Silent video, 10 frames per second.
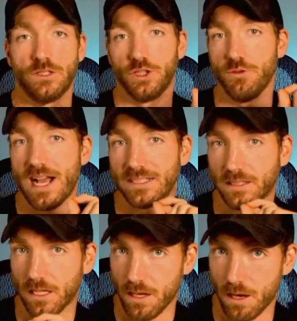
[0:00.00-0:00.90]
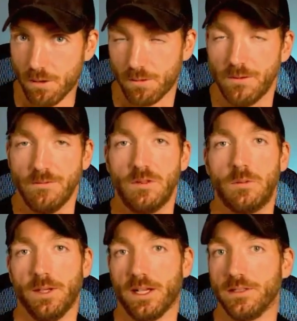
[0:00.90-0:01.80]
do not say no,
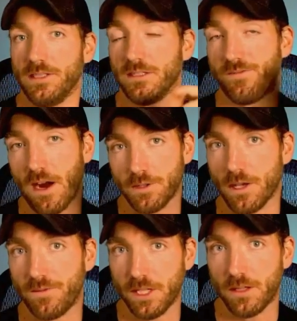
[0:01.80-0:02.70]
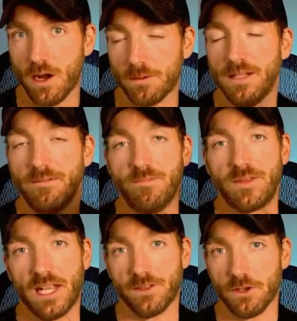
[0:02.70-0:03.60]
because this fires off the alarm
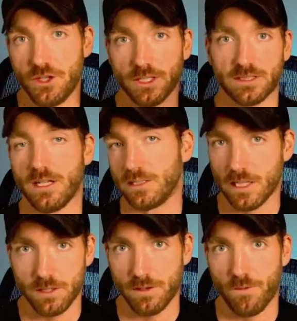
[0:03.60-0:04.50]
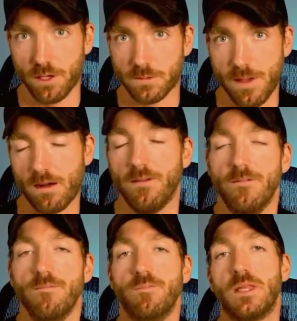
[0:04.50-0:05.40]
and they're just going to send you to voicemail.
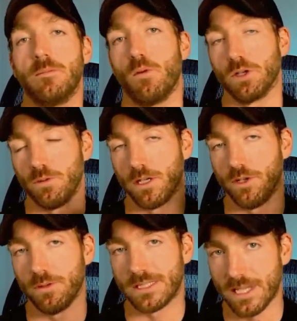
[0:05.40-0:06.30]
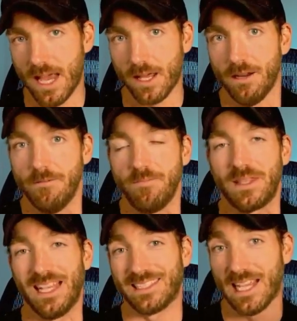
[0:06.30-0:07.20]
But what you want to do instead
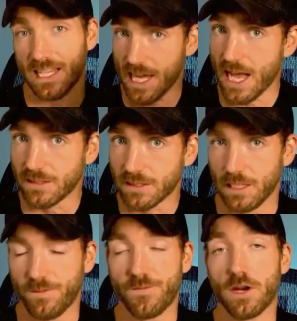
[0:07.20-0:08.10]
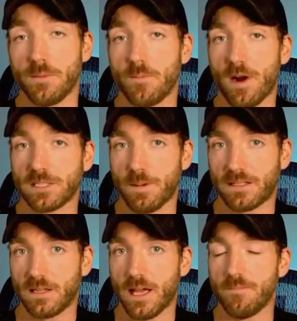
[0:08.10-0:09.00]
is say yes if you've already been
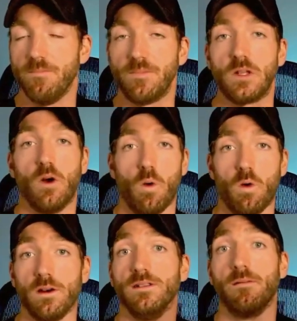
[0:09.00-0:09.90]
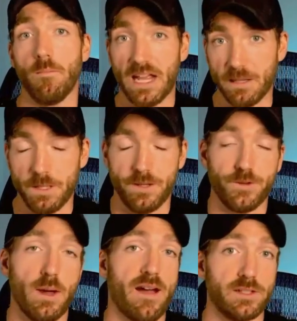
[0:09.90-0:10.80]
prospecting them, or maybe if
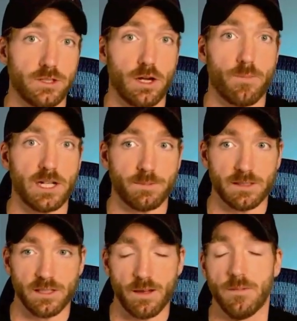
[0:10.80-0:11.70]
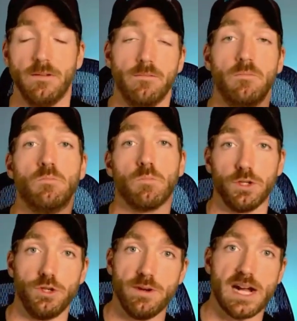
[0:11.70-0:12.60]
you haven't started prospecting them. But
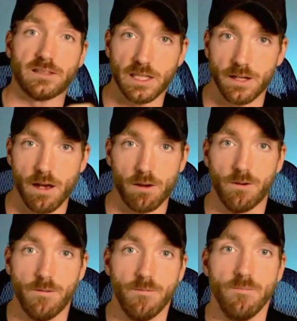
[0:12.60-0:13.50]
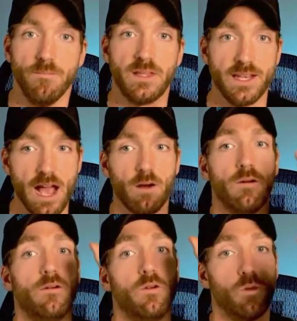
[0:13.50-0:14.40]
do not say no. Now,
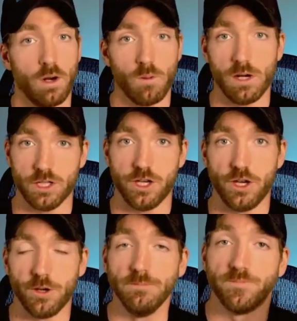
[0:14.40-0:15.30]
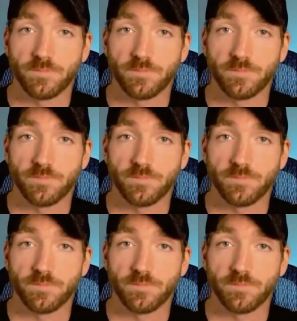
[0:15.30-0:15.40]
what I want you to do